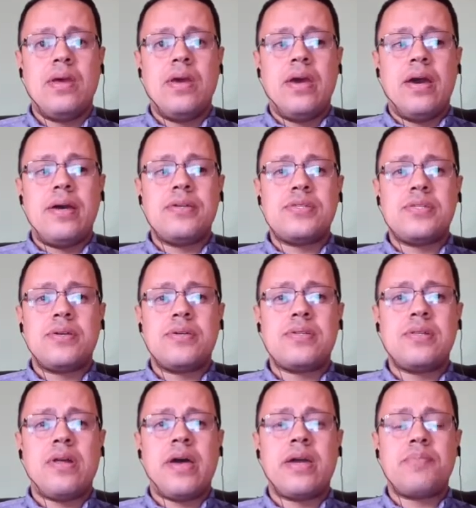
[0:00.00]
and cities
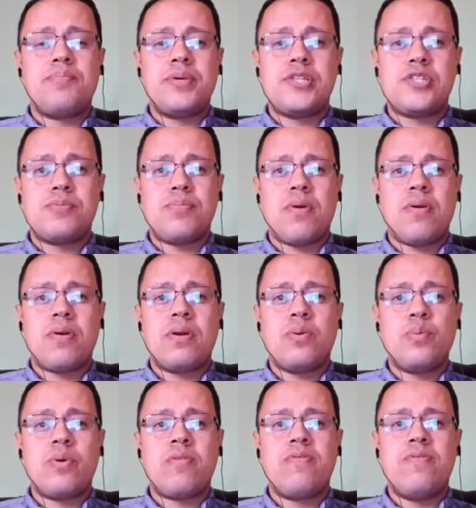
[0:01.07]
like Pittsburgh
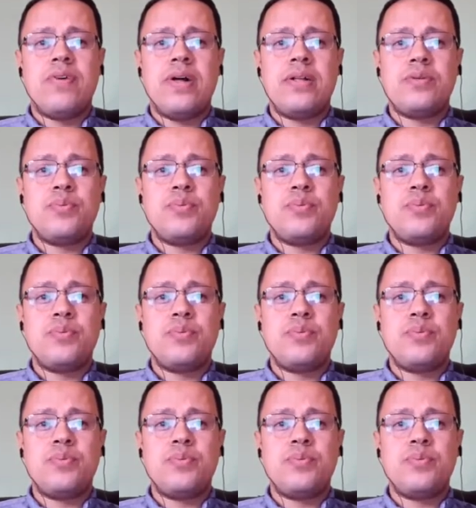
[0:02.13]
were filled